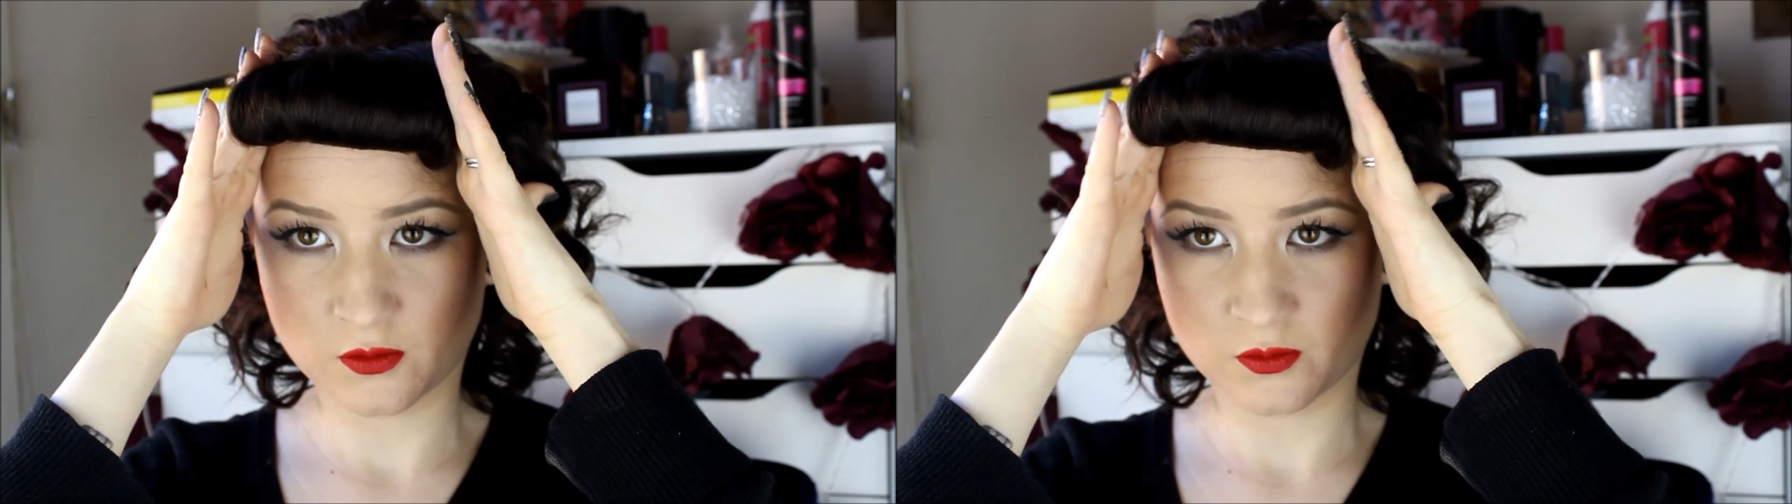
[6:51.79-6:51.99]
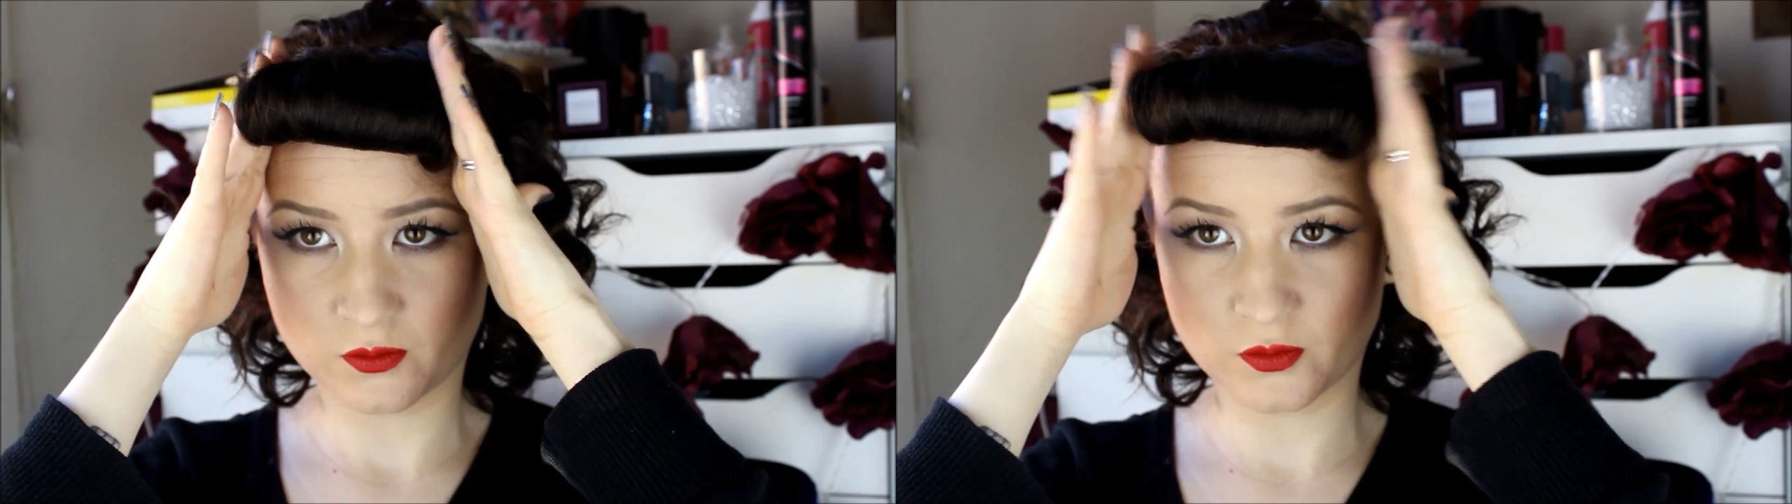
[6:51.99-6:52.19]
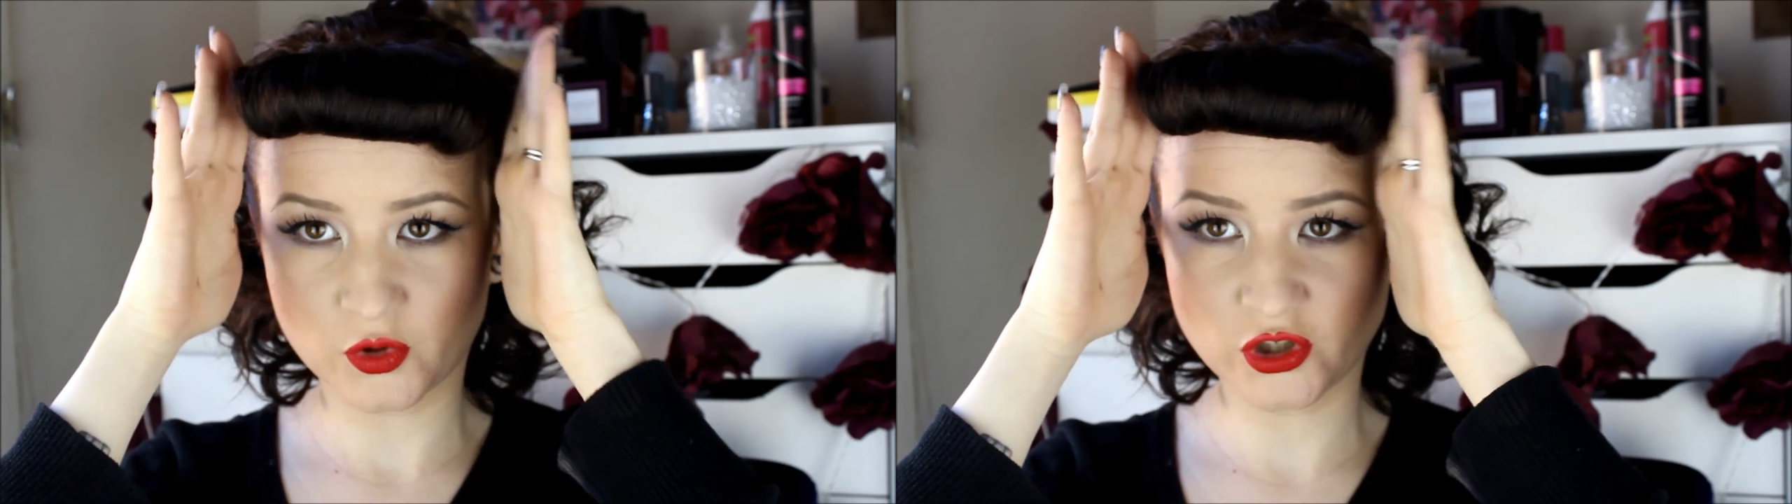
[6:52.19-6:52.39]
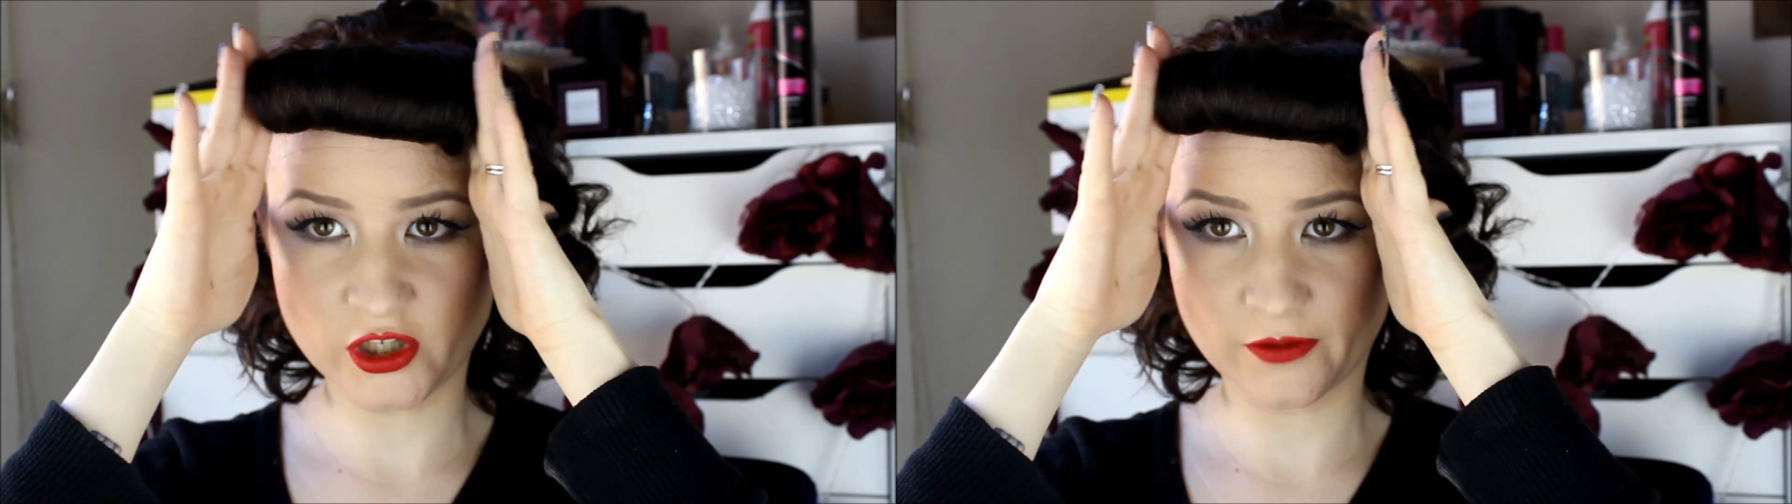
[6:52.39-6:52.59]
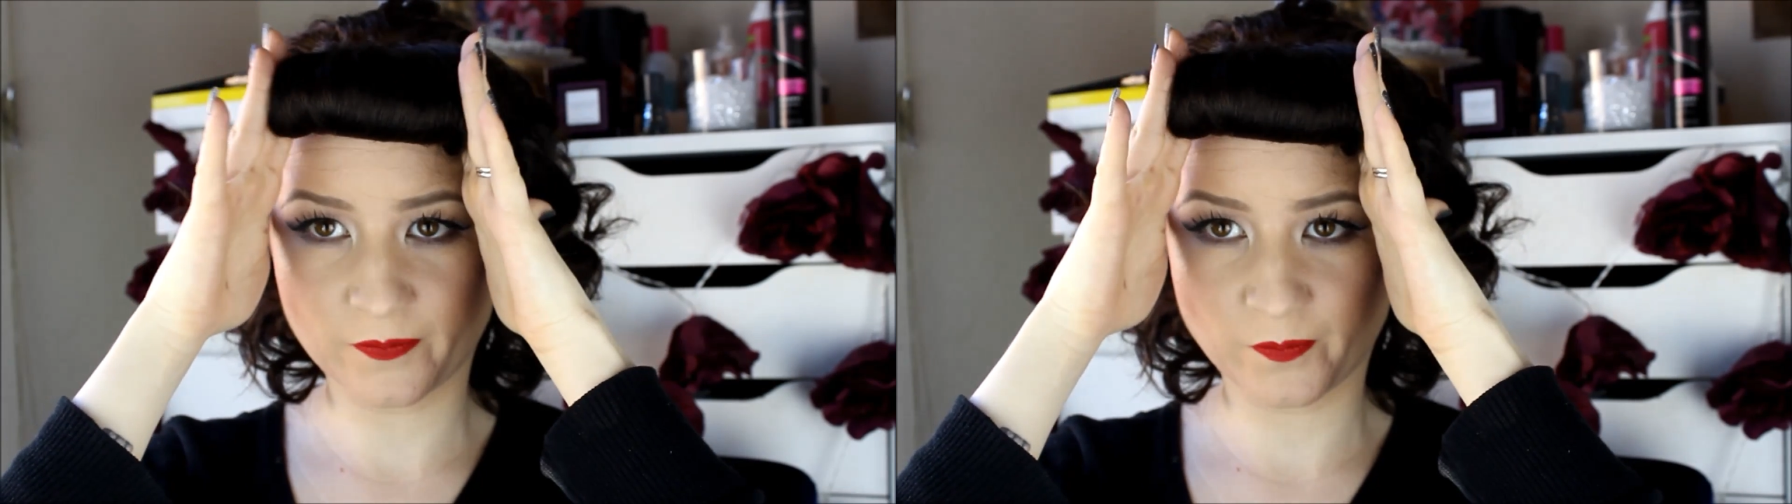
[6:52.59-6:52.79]
and push
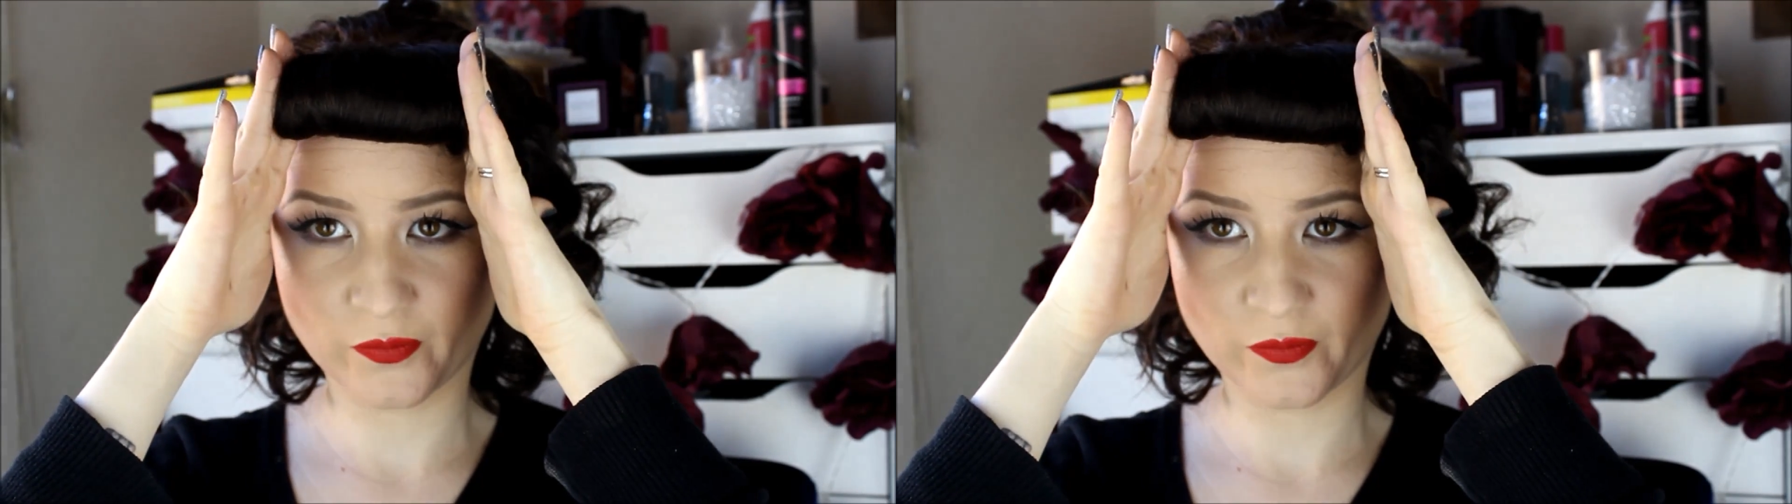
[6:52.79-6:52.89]
it.